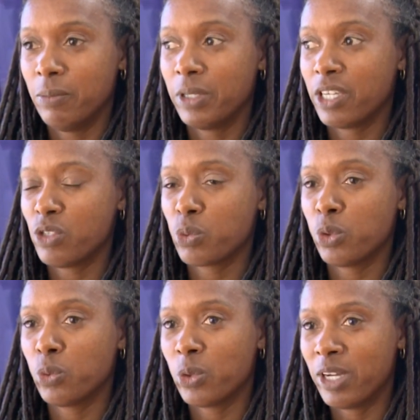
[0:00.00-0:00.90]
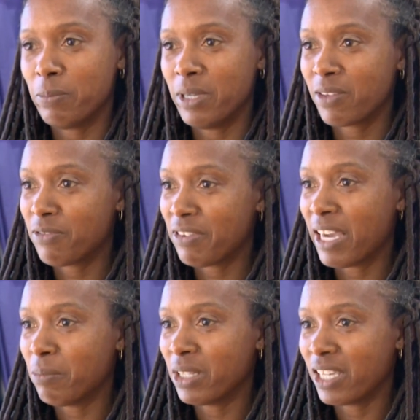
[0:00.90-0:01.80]
because we're one big
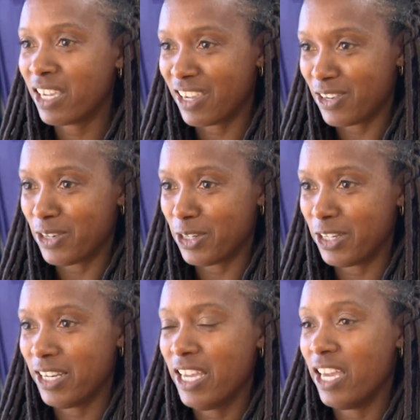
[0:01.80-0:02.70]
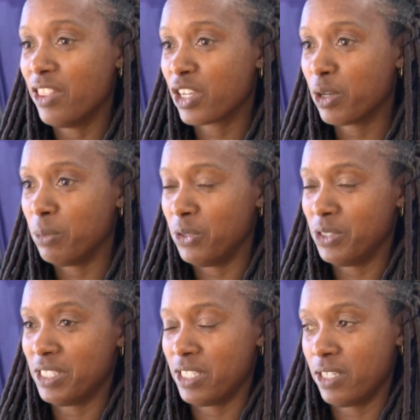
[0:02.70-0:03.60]
family here in the
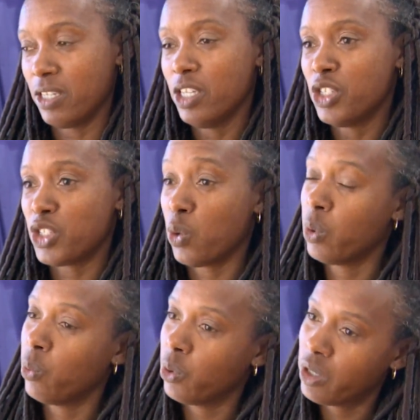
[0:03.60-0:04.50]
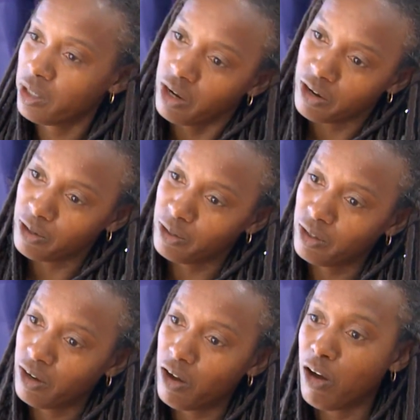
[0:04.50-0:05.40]
community. So when one hurt,
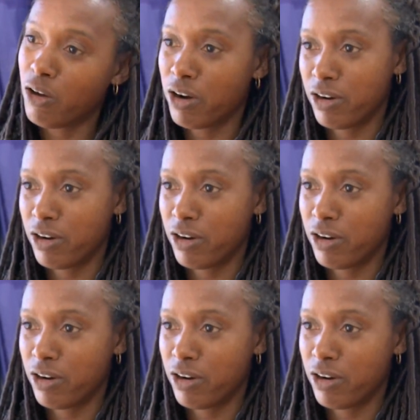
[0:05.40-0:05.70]
all